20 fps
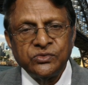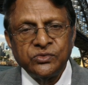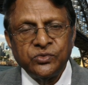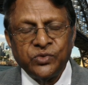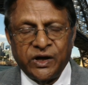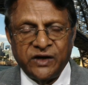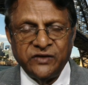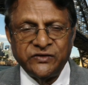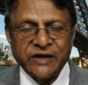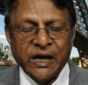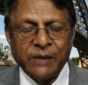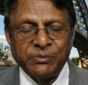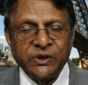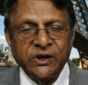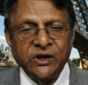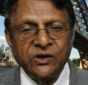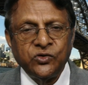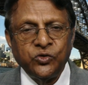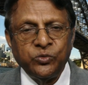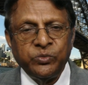what is
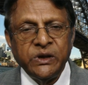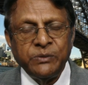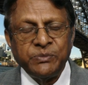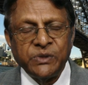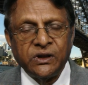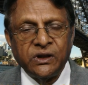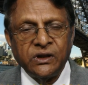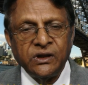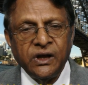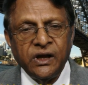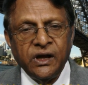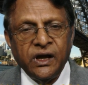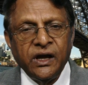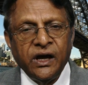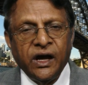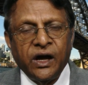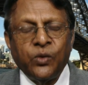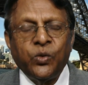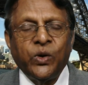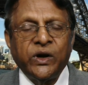happening to people
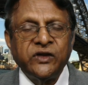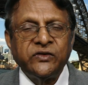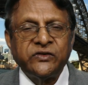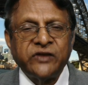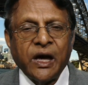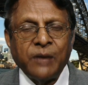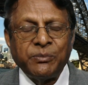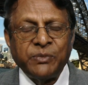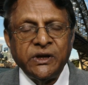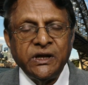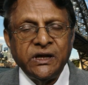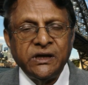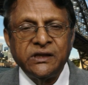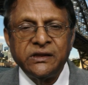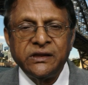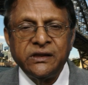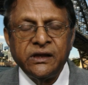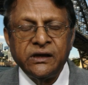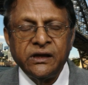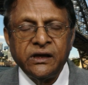and what is happening
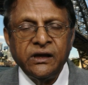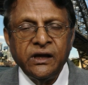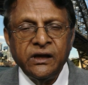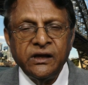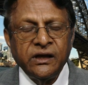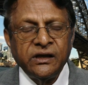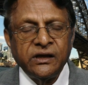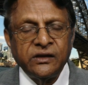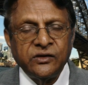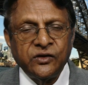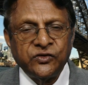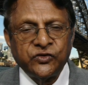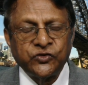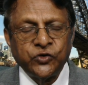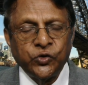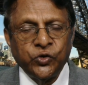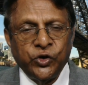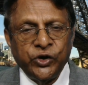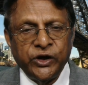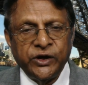in the
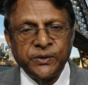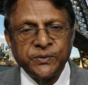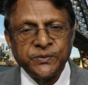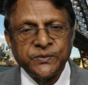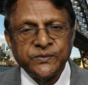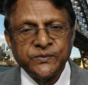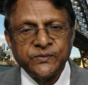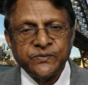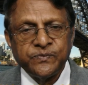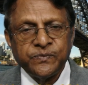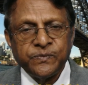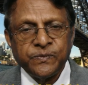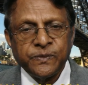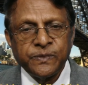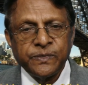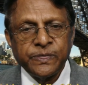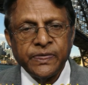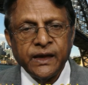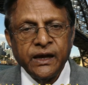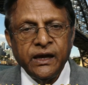story.
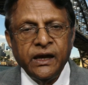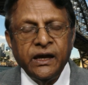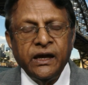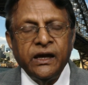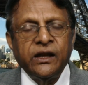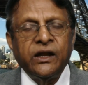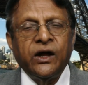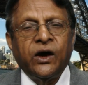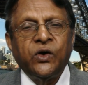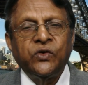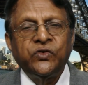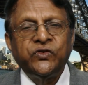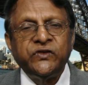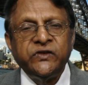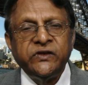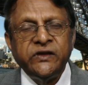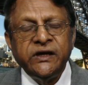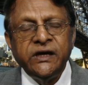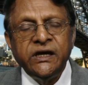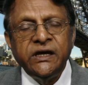Now,
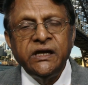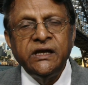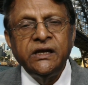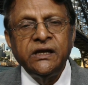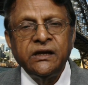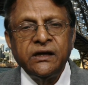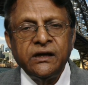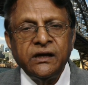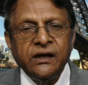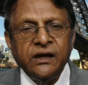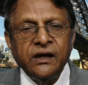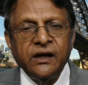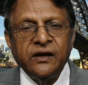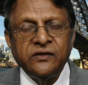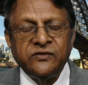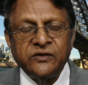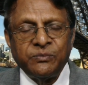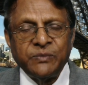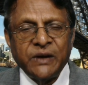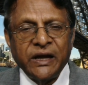scene
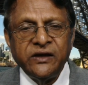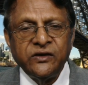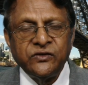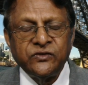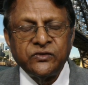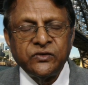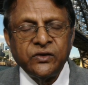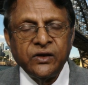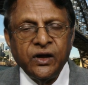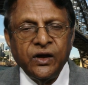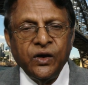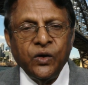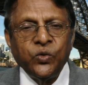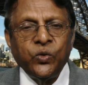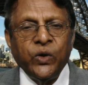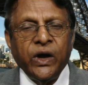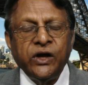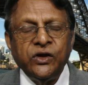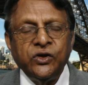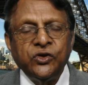is a place
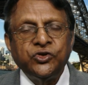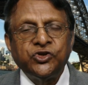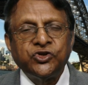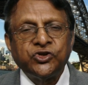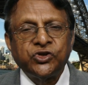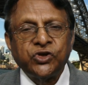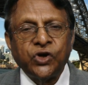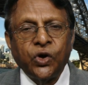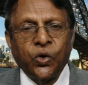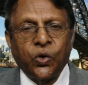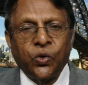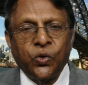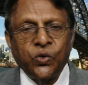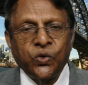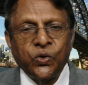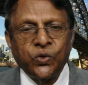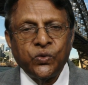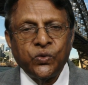where you show.